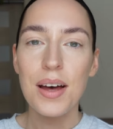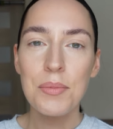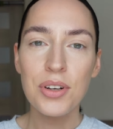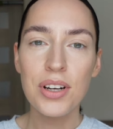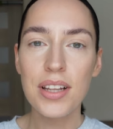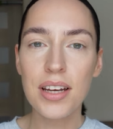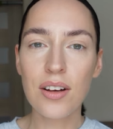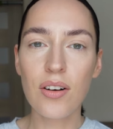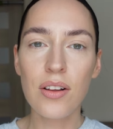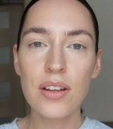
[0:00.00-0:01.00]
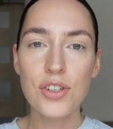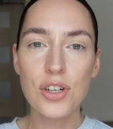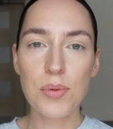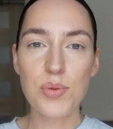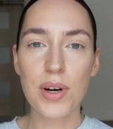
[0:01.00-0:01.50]
I'm gonna link all the
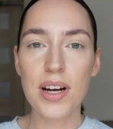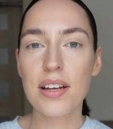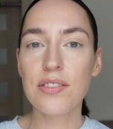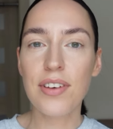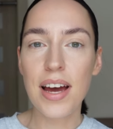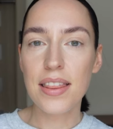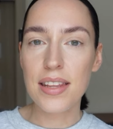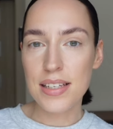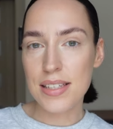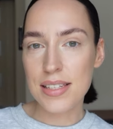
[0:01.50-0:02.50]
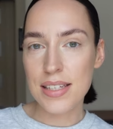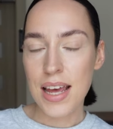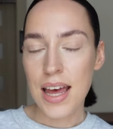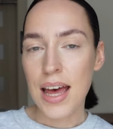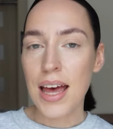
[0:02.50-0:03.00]
shops where I can find
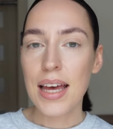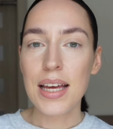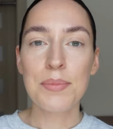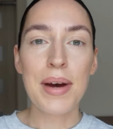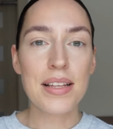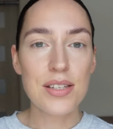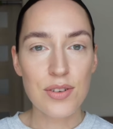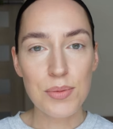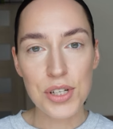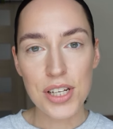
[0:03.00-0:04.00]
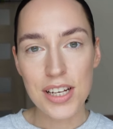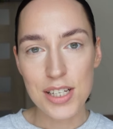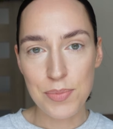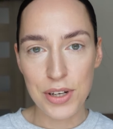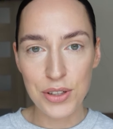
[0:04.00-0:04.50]
this in my description
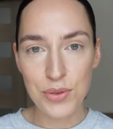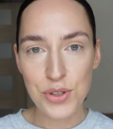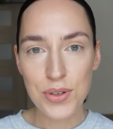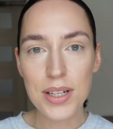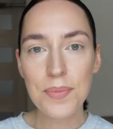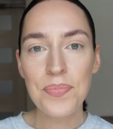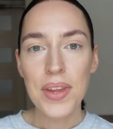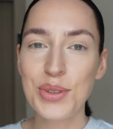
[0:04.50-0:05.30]
as per usual.